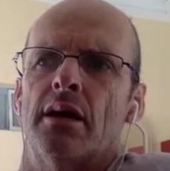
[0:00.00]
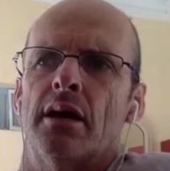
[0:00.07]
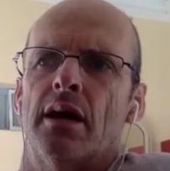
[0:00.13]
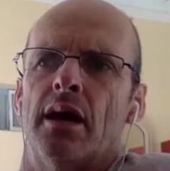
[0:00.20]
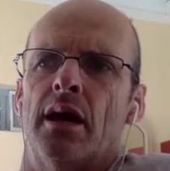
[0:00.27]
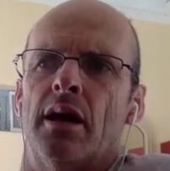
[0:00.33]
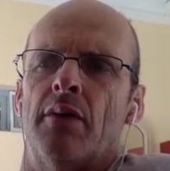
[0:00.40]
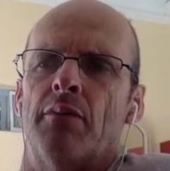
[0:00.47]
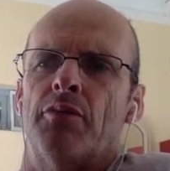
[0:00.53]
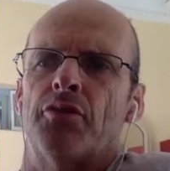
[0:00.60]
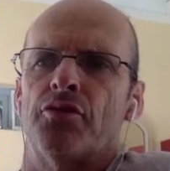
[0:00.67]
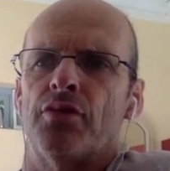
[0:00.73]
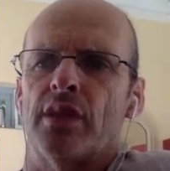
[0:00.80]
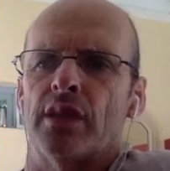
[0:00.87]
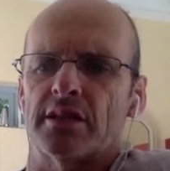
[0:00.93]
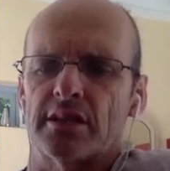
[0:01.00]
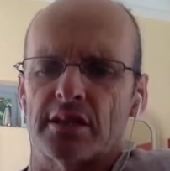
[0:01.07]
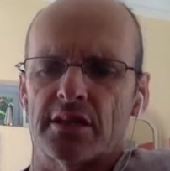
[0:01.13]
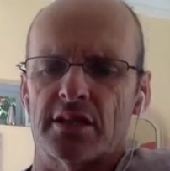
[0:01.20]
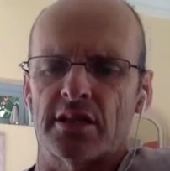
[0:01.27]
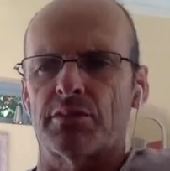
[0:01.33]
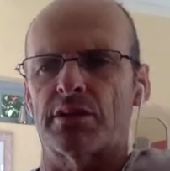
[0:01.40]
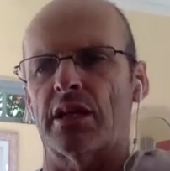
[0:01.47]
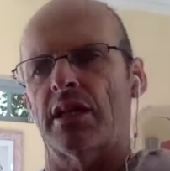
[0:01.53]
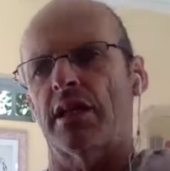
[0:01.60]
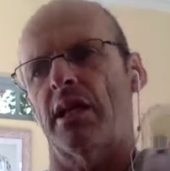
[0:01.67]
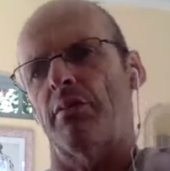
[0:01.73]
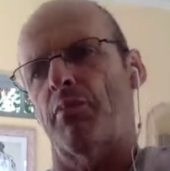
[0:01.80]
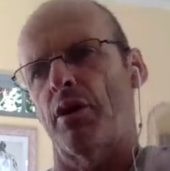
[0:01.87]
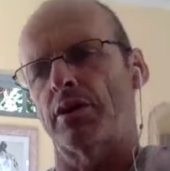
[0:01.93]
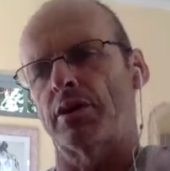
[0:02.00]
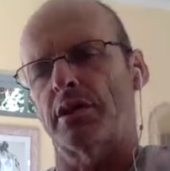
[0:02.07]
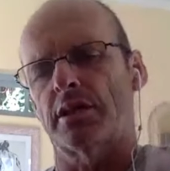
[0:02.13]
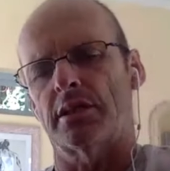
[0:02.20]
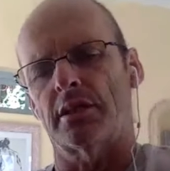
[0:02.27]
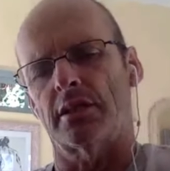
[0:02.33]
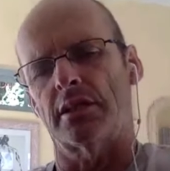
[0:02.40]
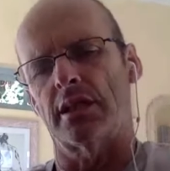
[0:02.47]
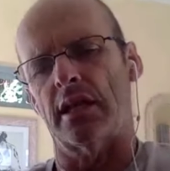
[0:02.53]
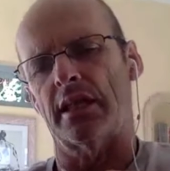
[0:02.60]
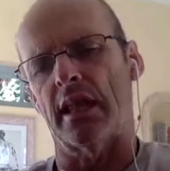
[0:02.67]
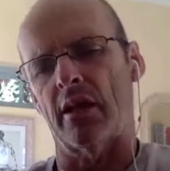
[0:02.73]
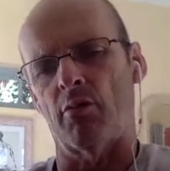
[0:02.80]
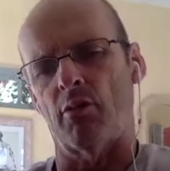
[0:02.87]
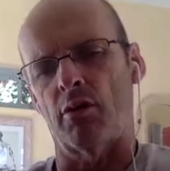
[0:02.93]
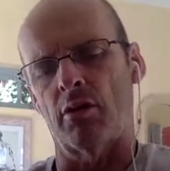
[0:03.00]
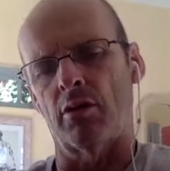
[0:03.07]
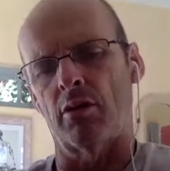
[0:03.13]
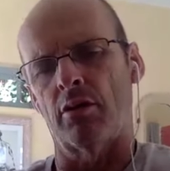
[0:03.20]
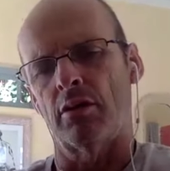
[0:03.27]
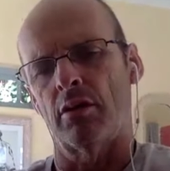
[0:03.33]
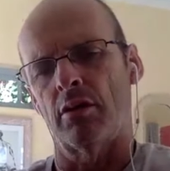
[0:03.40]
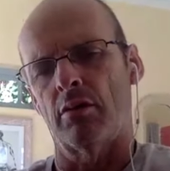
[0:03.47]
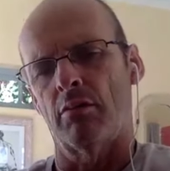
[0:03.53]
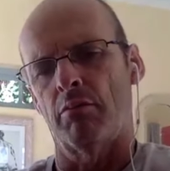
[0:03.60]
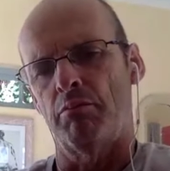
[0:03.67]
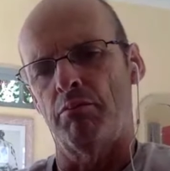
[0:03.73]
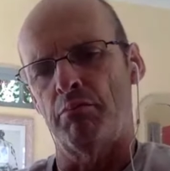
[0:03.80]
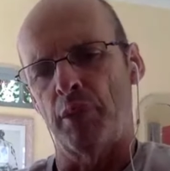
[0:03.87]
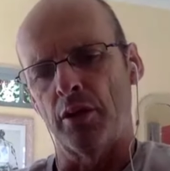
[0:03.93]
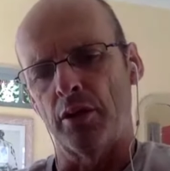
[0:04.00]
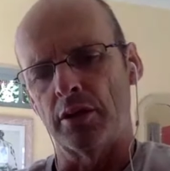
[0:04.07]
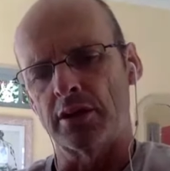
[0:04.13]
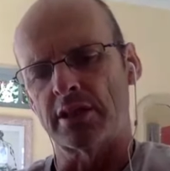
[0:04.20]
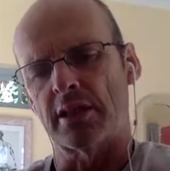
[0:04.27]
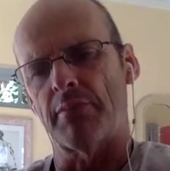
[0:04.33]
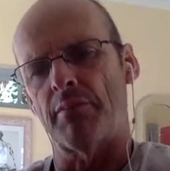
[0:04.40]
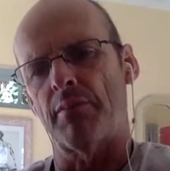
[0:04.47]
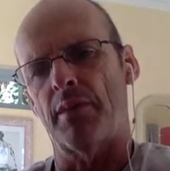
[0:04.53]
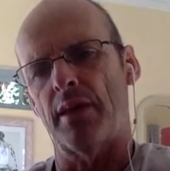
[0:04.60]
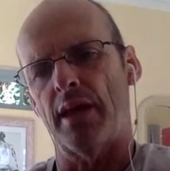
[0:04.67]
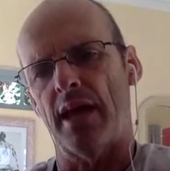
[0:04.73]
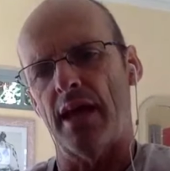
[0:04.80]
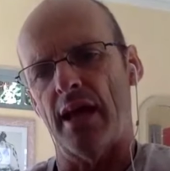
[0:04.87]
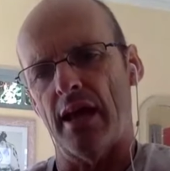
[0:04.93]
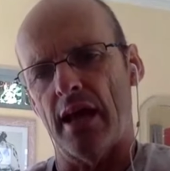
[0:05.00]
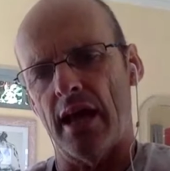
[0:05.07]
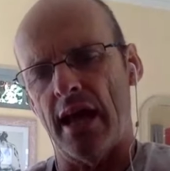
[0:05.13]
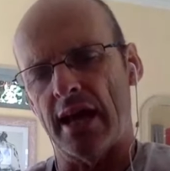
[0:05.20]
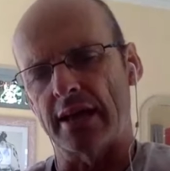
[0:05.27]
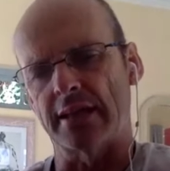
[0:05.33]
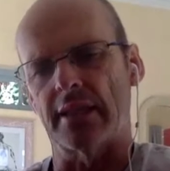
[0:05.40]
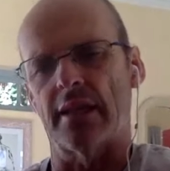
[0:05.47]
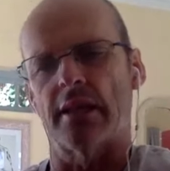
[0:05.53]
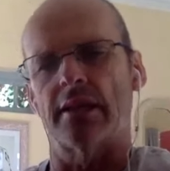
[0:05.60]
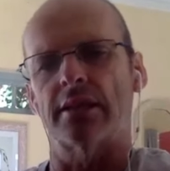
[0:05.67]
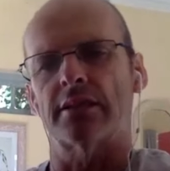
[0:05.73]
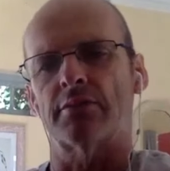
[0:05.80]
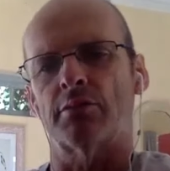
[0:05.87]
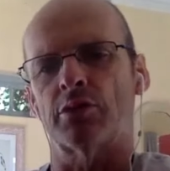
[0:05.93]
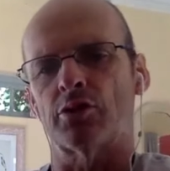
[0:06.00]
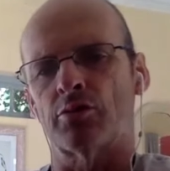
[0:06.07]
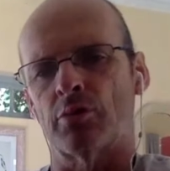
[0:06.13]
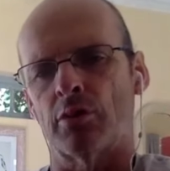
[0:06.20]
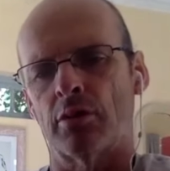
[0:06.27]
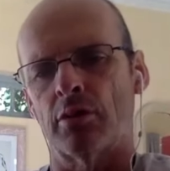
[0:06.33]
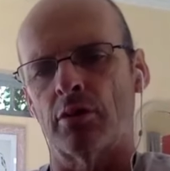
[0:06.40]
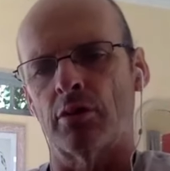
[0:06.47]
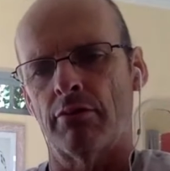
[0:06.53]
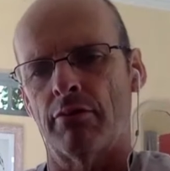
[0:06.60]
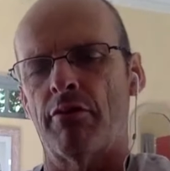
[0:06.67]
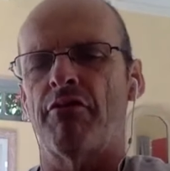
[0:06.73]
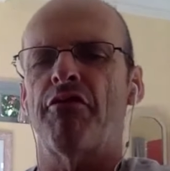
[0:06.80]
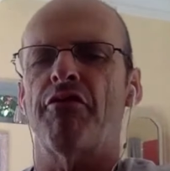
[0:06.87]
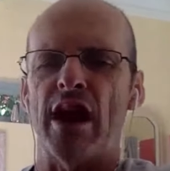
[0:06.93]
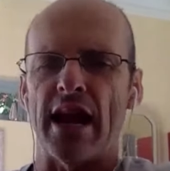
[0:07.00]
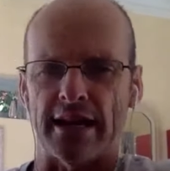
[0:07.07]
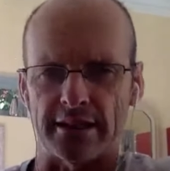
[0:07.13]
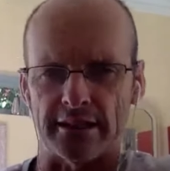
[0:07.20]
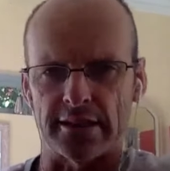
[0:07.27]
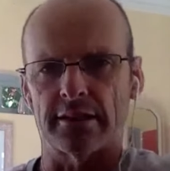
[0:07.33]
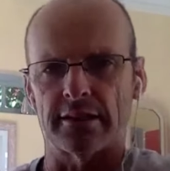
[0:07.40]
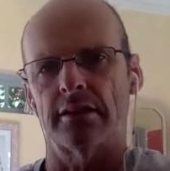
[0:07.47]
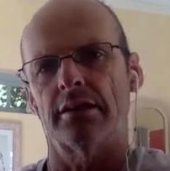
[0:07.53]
through their systems and their processes that they will build some excellence which will reflect